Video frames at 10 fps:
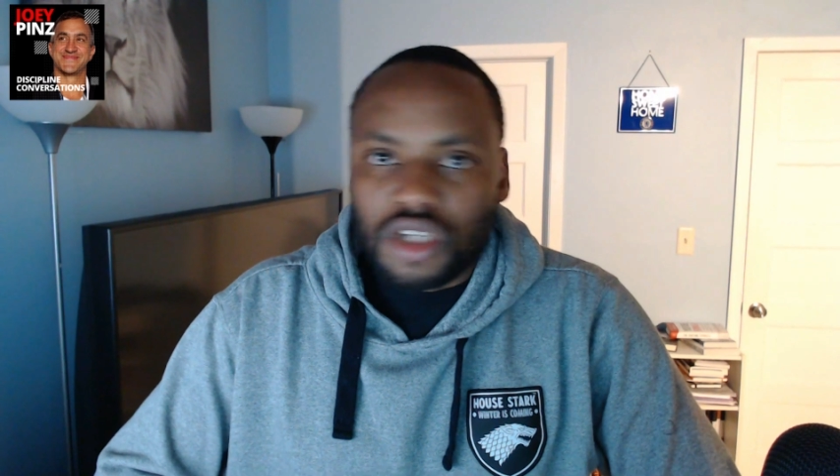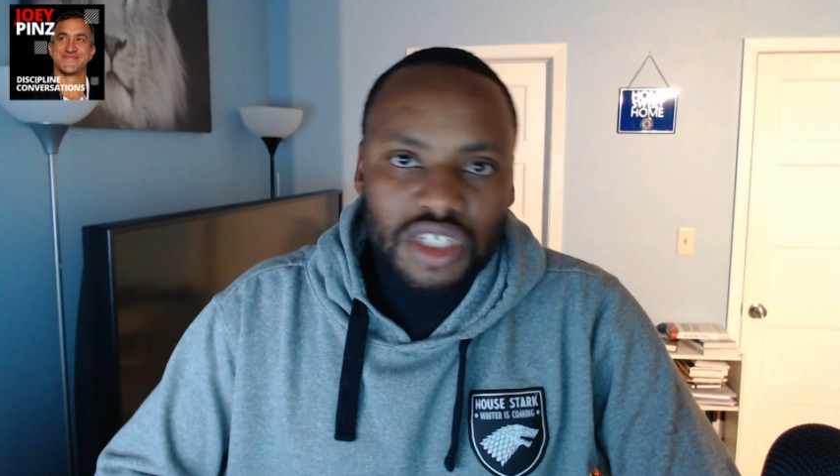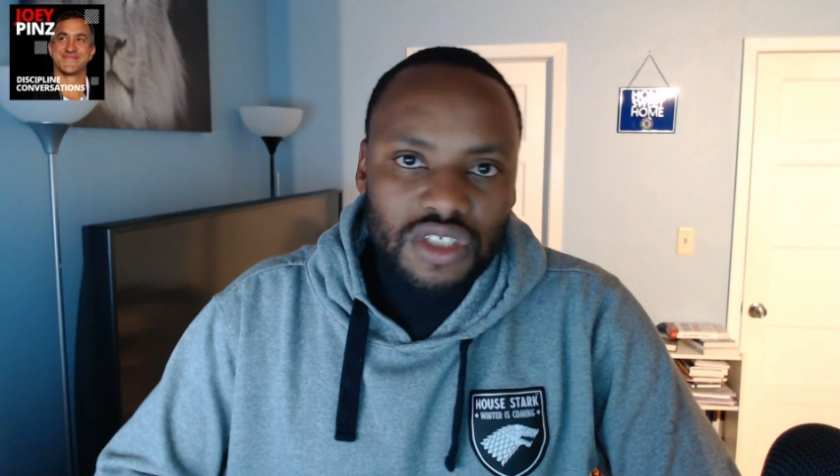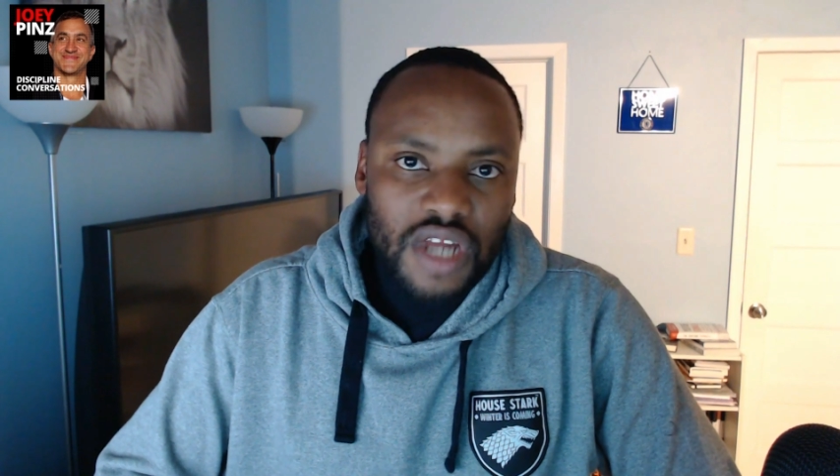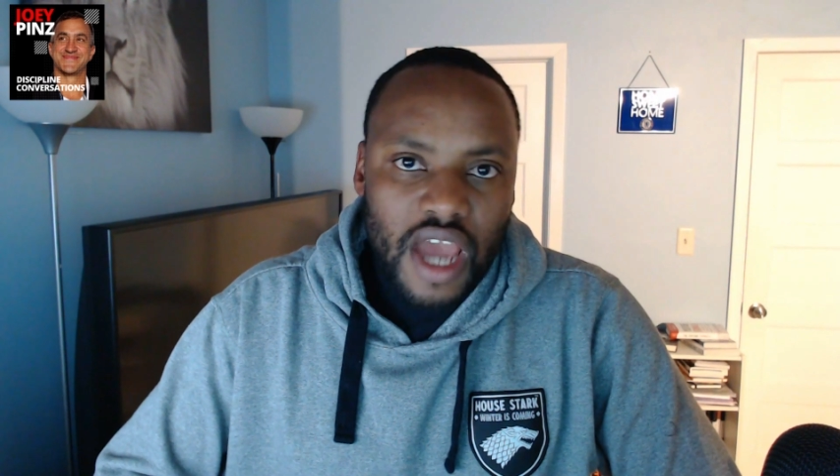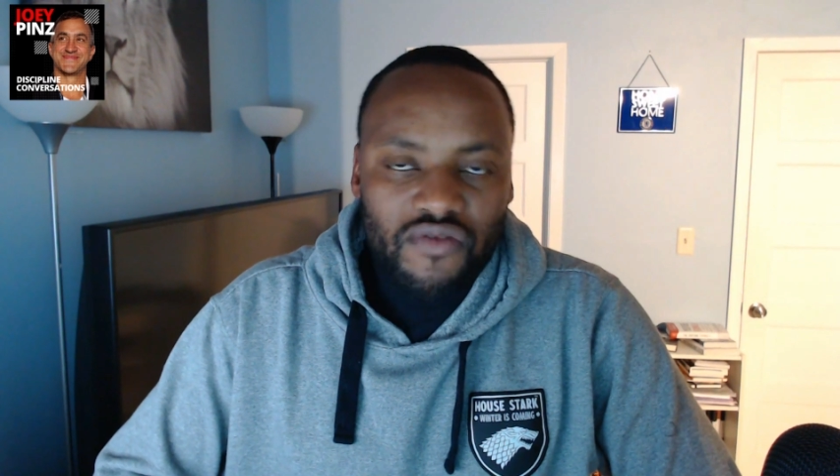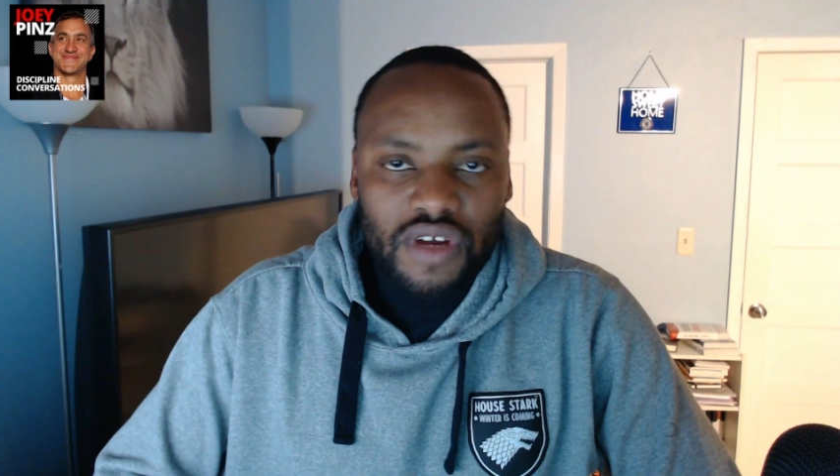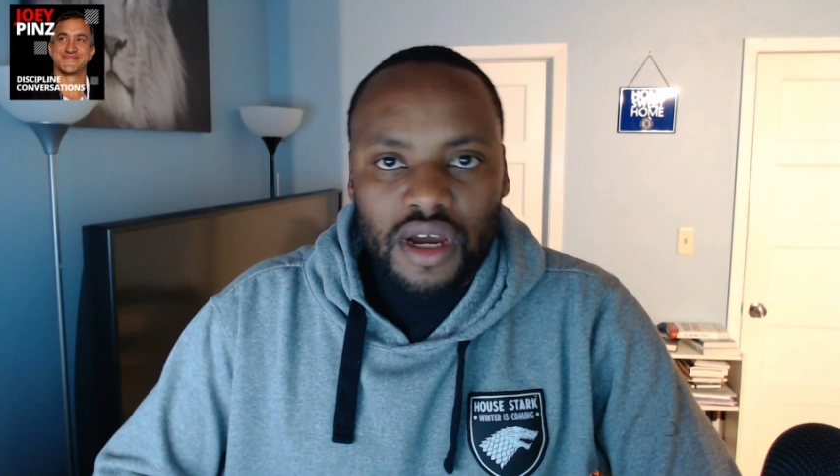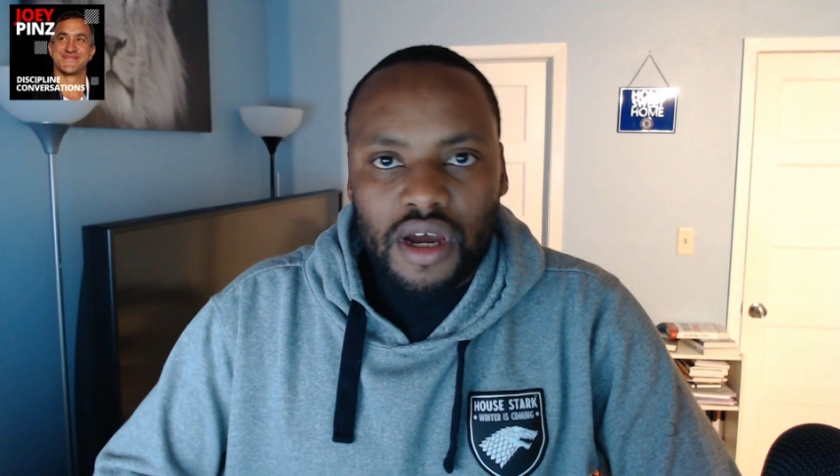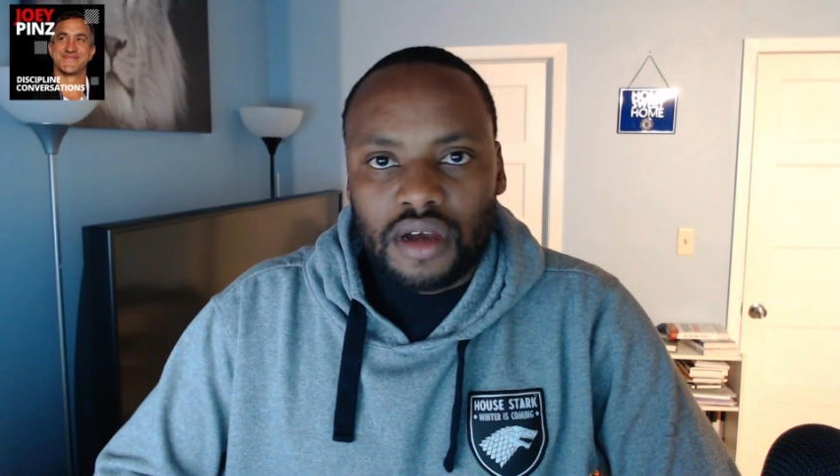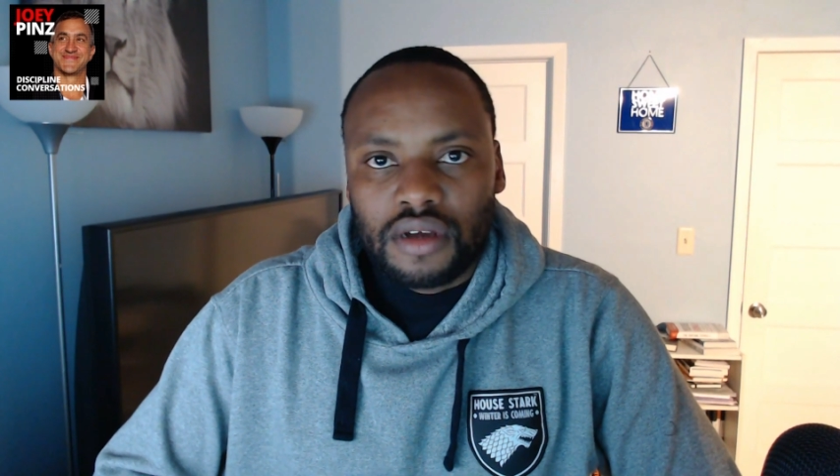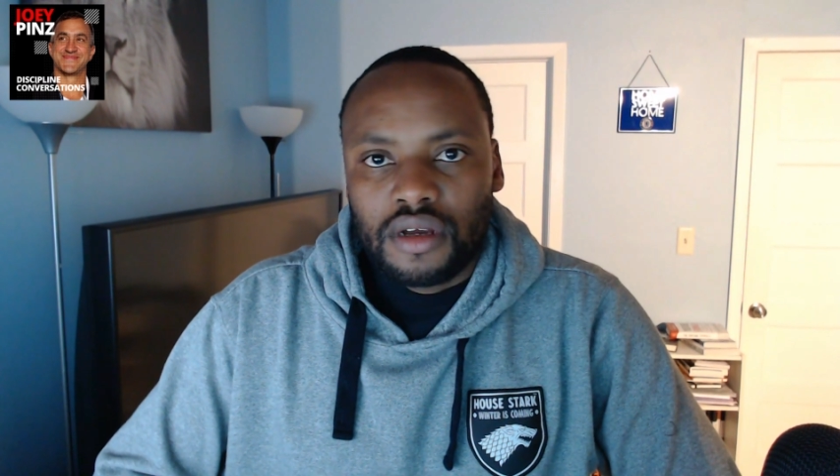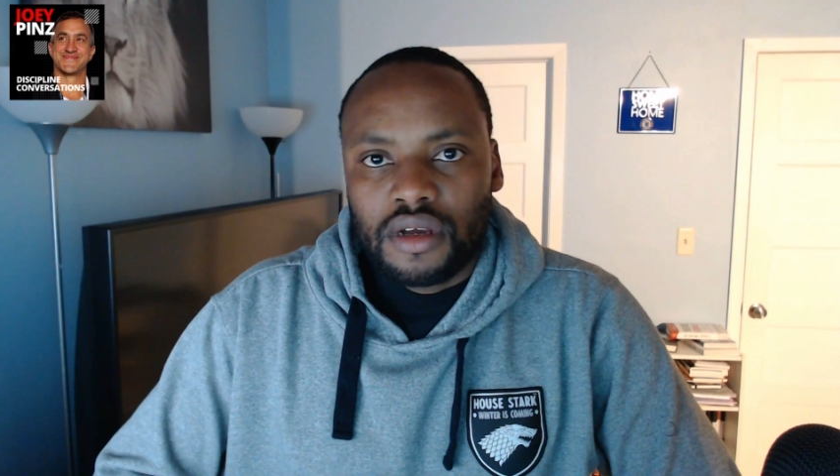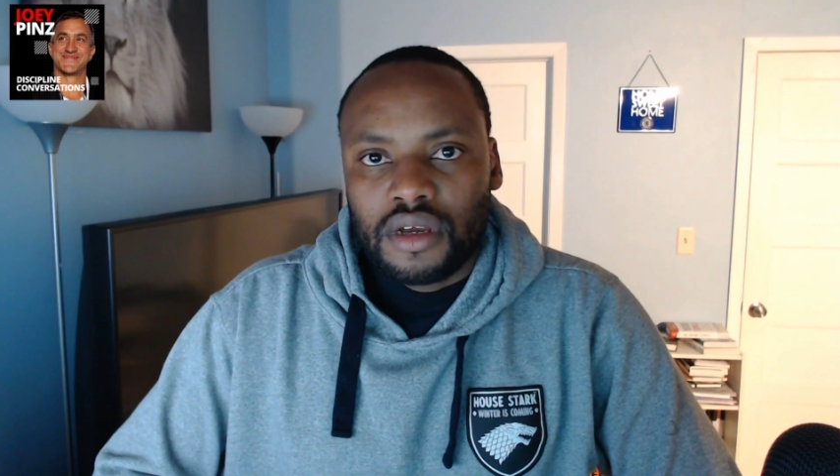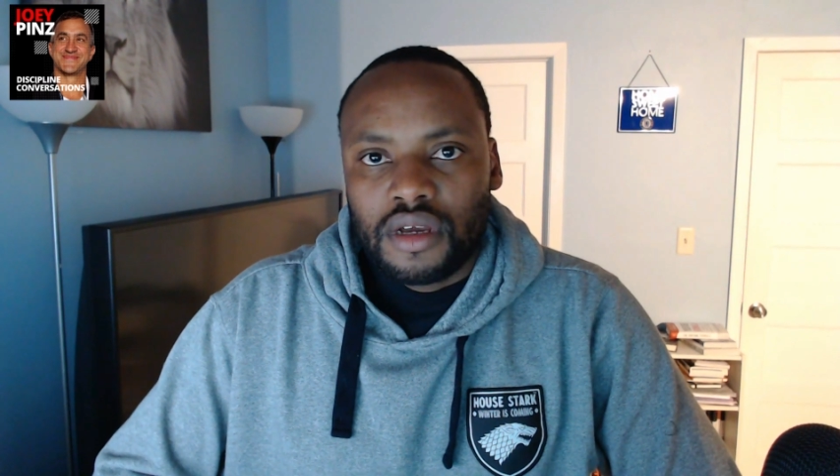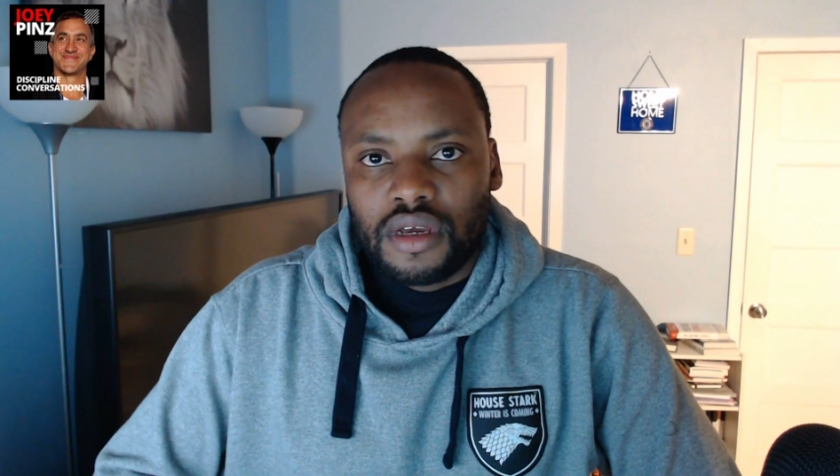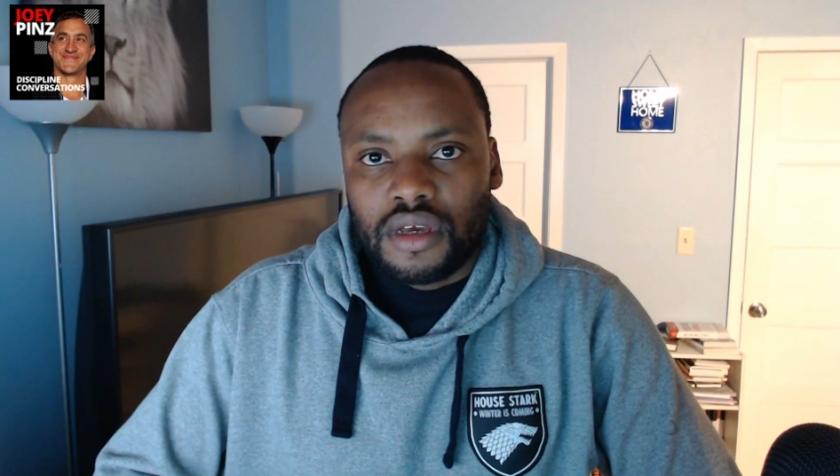so it's not just in Africa,